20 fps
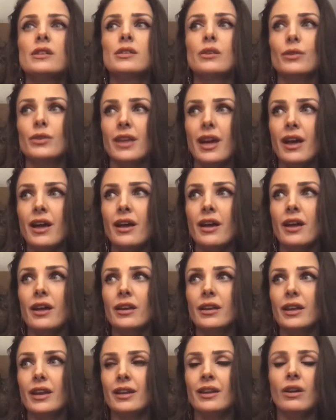So yeah,
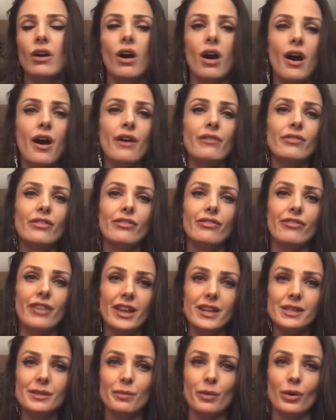getting off of
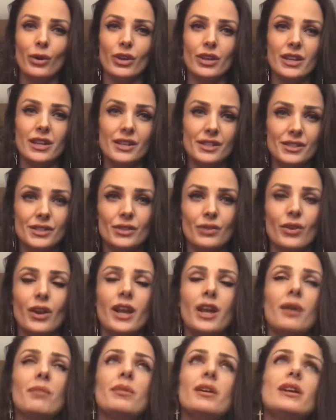Facebook and
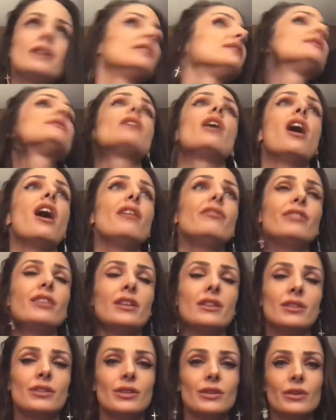Instagram is
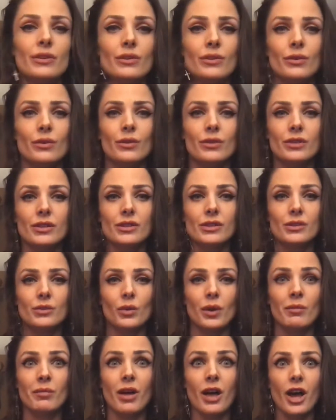often to
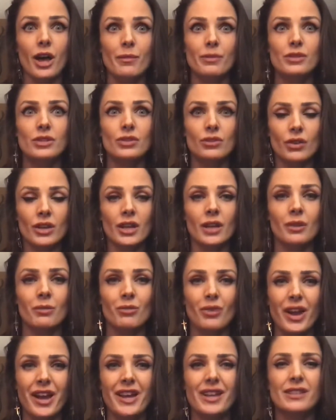swim upstream,
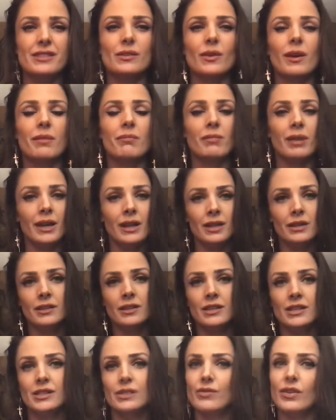right? So I made
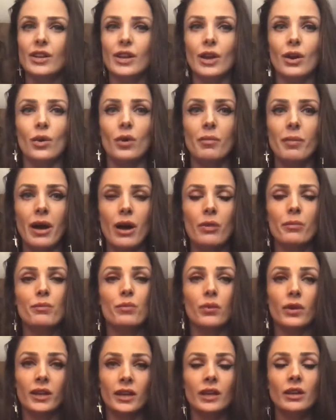this video about
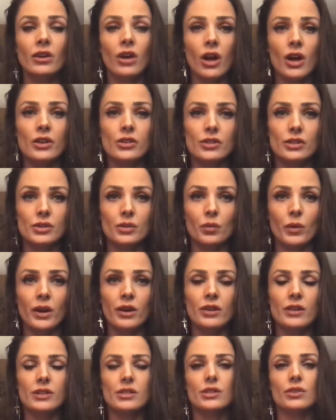bringing conscious
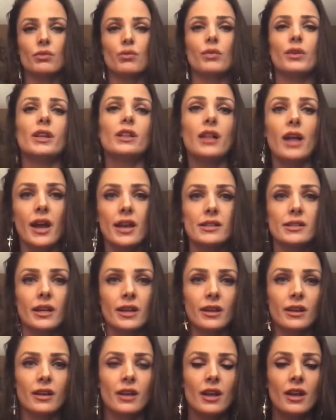awareness to
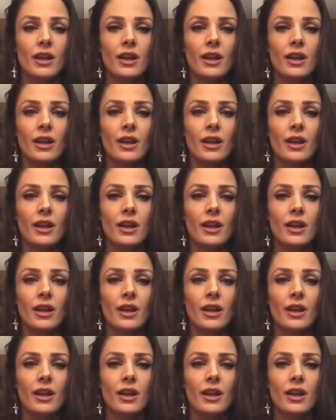realizing